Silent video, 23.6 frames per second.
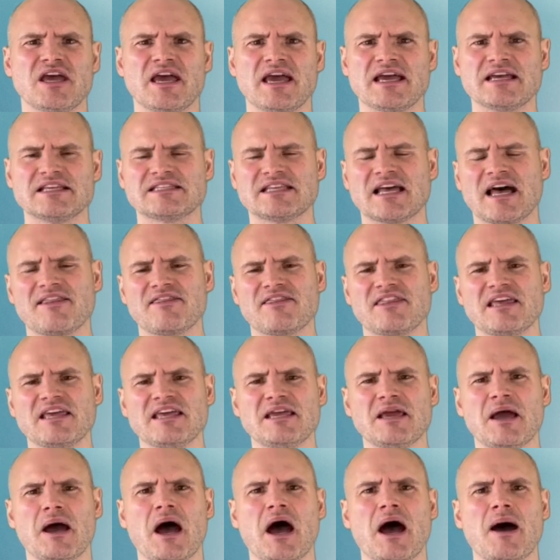is that
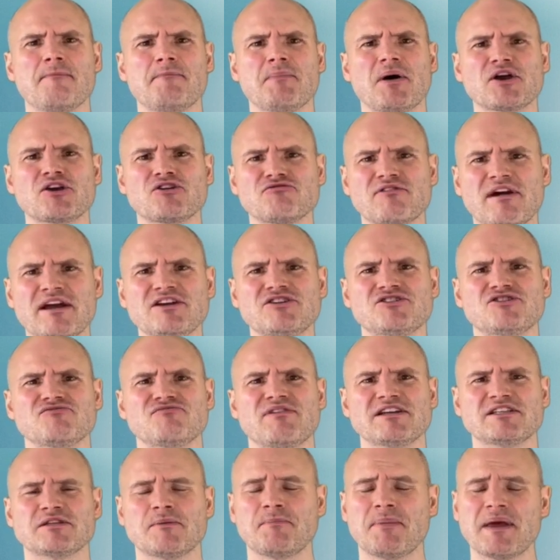the migration
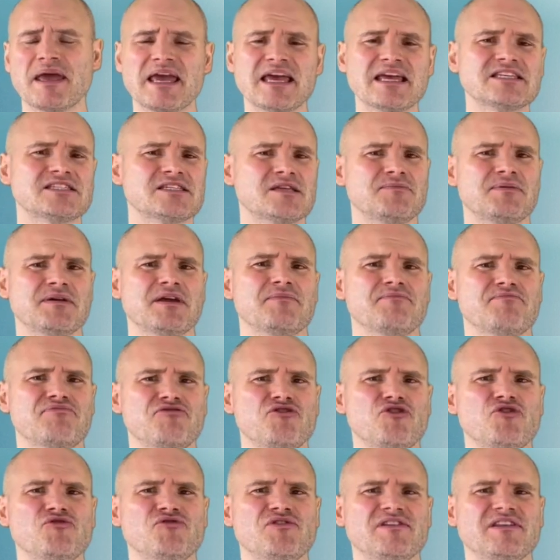rate appears to be
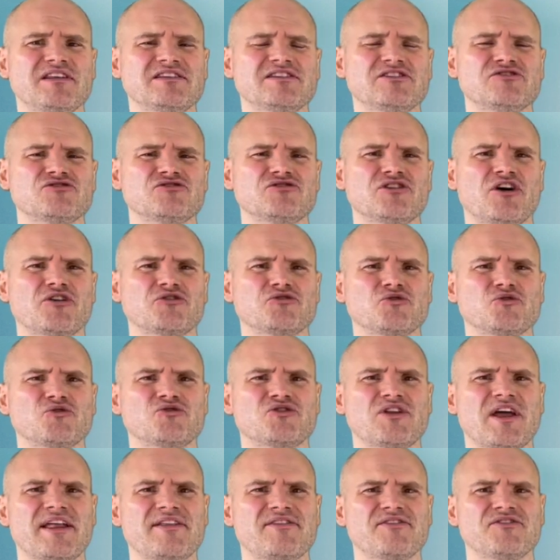improved in these intraductal
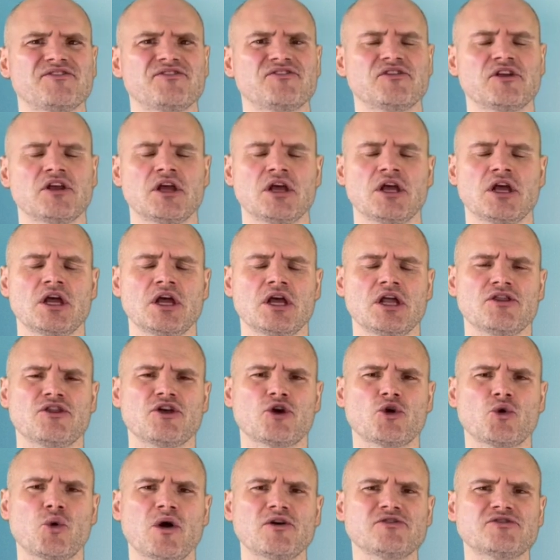stents. The
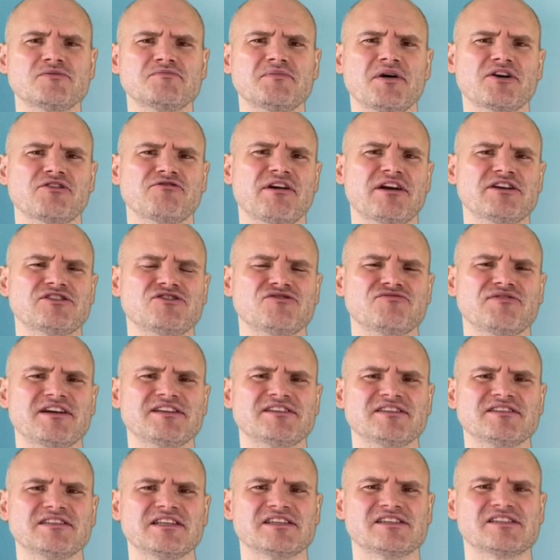quoted migration rate
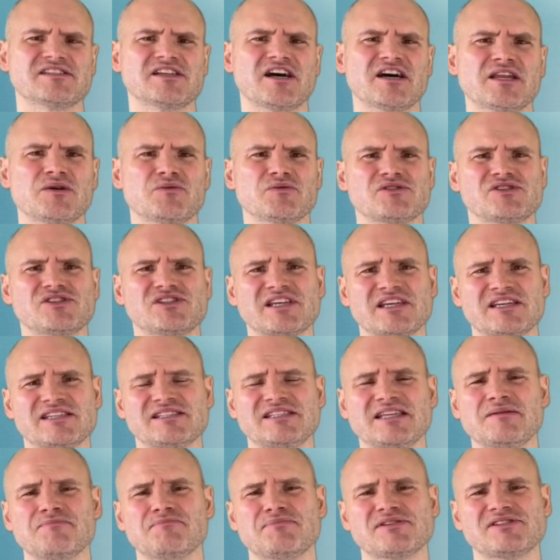in this study was
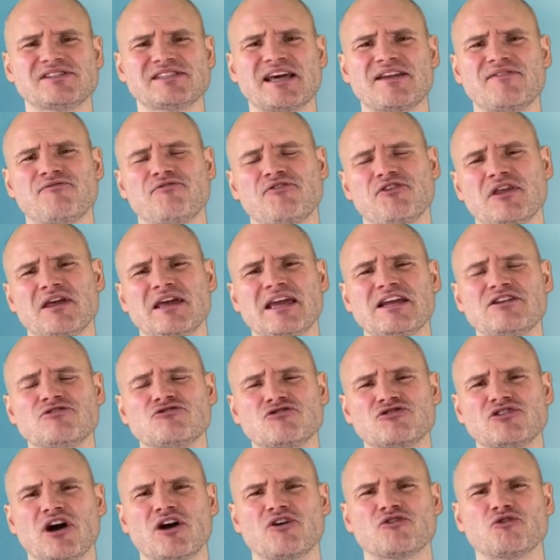16% for the
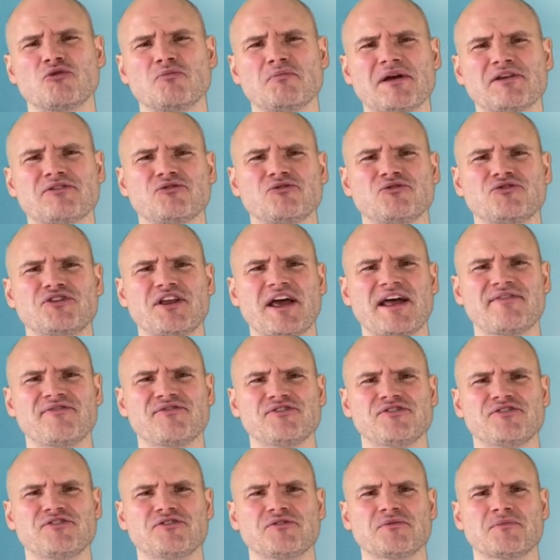intraductal metal
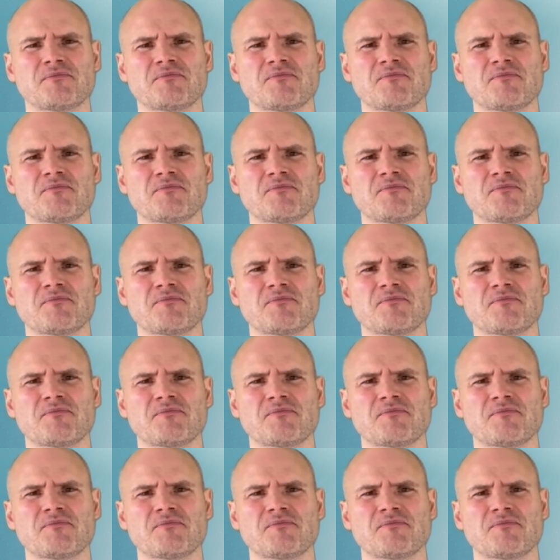stents.